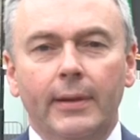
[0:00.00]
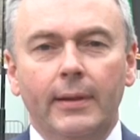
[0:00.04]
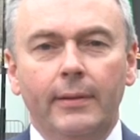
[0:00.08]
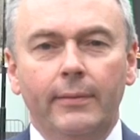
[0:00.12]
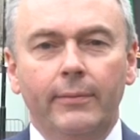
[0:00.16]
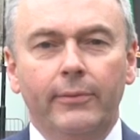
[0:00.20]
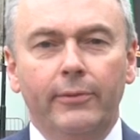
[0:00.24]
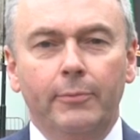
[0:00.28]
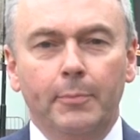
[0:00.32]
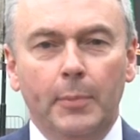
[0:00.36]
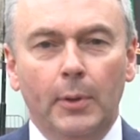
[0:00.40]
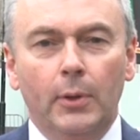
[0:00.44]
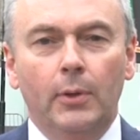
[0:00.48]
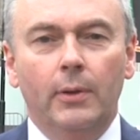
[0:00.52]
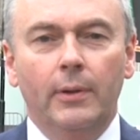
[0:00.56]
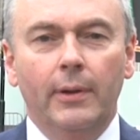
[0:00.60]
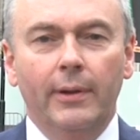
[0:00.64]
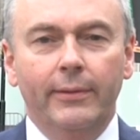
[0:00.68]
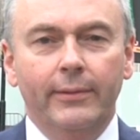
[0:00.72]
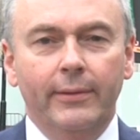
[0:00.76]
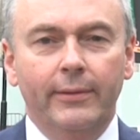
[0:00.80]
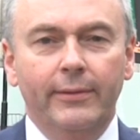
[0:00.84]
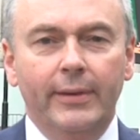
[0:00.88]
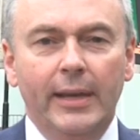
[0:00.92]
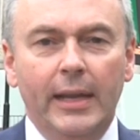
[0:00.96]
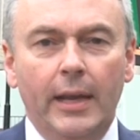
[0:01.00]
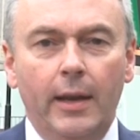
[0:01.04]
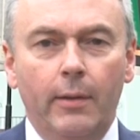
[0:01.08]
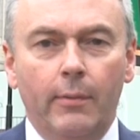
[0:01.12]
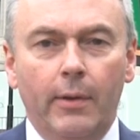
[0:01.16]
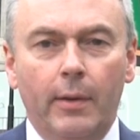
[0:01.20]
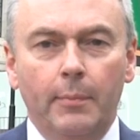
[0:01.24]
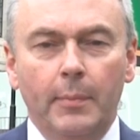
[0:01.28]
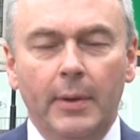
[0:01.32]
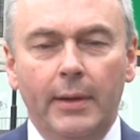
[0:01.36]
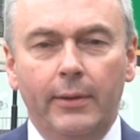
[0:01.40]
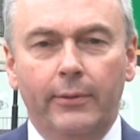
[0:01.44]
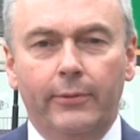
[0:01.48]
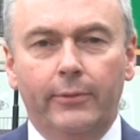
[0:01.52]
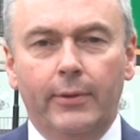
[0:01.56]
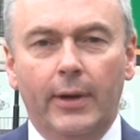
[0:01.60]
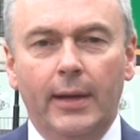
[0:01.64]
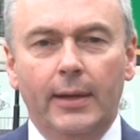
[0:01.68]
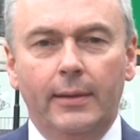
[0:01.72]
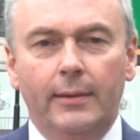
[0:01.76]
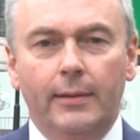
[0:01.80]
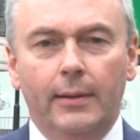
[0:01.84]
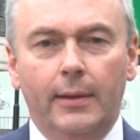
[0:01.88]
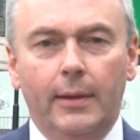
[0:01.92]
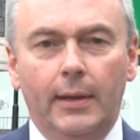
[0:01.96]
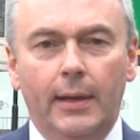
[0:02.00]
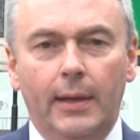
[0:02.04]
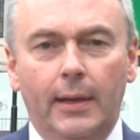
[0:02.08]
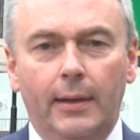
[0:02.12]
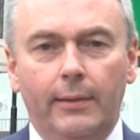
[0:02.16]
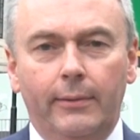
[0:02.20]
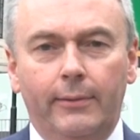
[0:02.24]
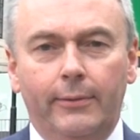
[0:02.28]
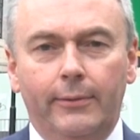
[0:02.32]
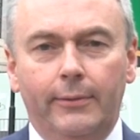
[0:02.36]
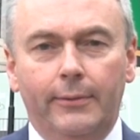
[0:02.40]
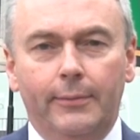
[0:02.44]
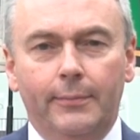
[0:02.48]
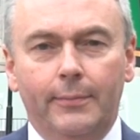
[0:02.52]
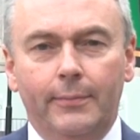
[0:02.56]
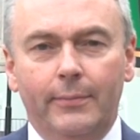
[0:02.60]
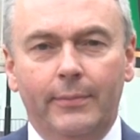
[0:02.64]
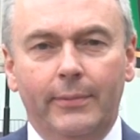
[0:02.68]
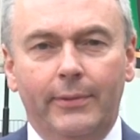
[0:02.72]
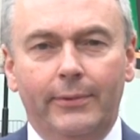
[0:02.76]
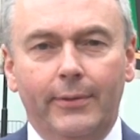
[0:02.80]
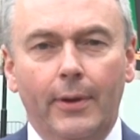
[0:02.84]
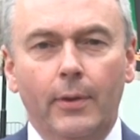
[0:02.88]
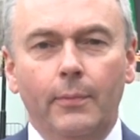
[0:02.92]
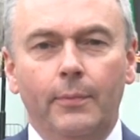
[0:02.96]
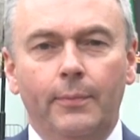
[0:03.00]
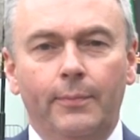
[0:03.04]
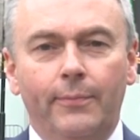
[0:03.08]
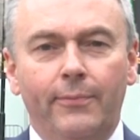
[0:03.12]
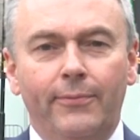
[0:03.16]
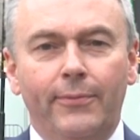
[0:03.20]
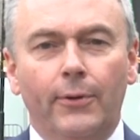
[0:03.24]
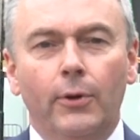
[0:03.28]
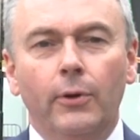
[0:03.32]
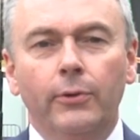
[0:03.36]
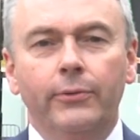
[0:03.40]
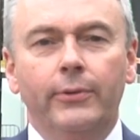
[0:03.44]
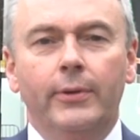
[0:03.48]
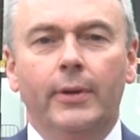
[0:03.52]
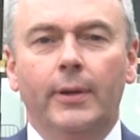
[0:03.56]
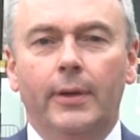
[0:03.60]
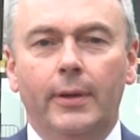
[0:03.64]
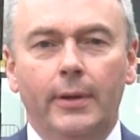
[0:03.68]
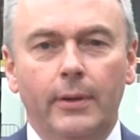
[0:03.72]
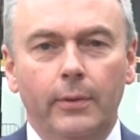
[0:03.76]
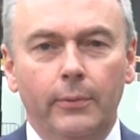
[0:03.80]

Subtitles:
in sport as a senior administrator, it's so fortunate.